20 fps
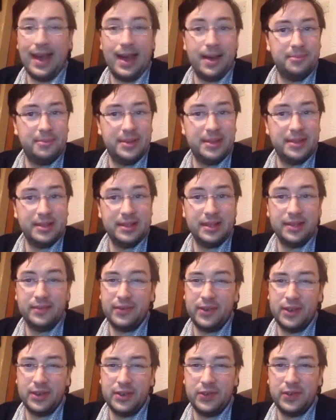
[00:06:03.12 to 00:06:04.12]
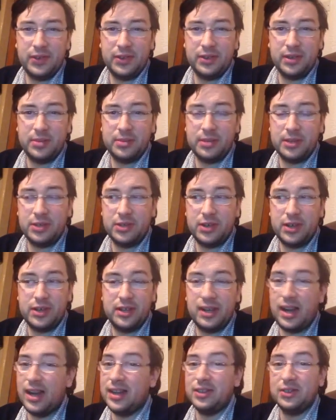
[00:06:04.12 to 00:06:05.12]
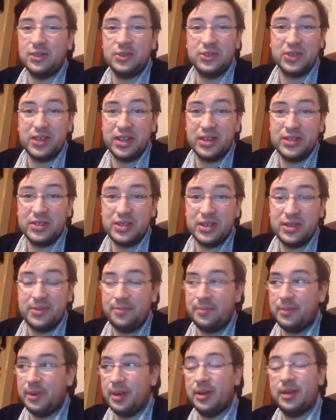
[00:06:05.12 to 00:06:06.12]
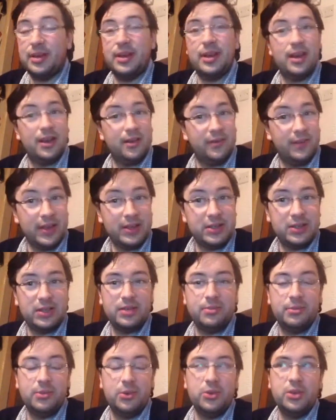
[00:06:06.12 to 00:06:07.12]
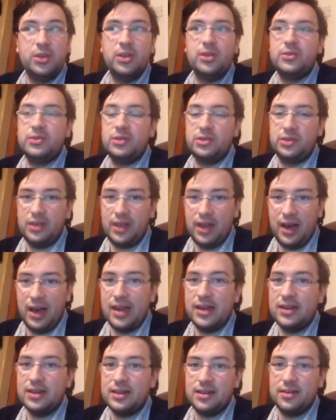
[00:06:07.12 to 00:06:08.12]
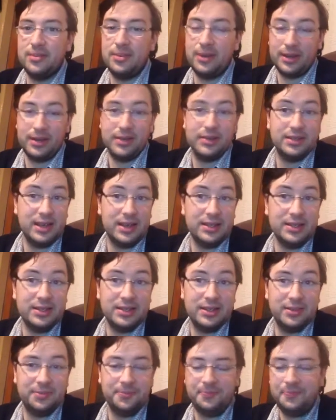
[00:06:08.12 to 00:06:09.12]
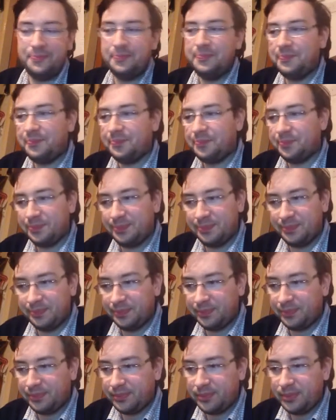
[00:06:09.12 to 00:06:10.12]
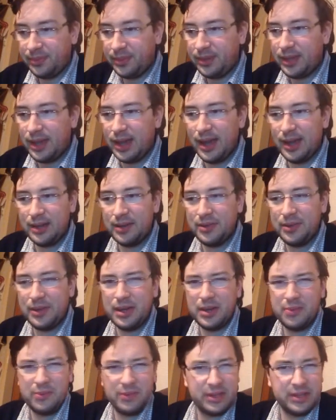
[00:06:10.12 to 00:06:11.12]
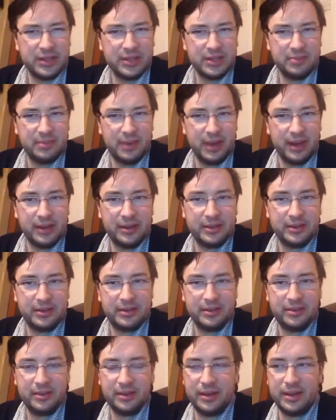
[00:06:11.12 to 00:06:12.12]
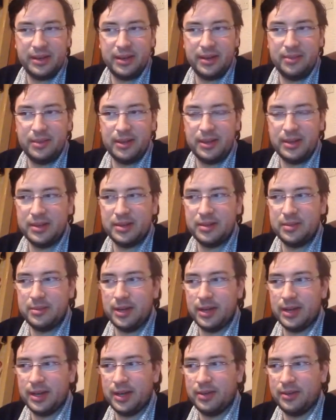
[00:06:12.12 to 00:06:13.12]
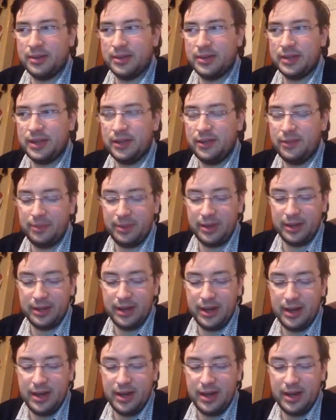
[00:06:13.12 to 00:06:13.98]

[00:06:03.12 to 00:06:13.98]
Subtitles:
admittedly, first few times I tried it, I couldn't taste it, but eventually, more use, I ended up I could taste it. I don't think you can really smell it in the tobacco itself, but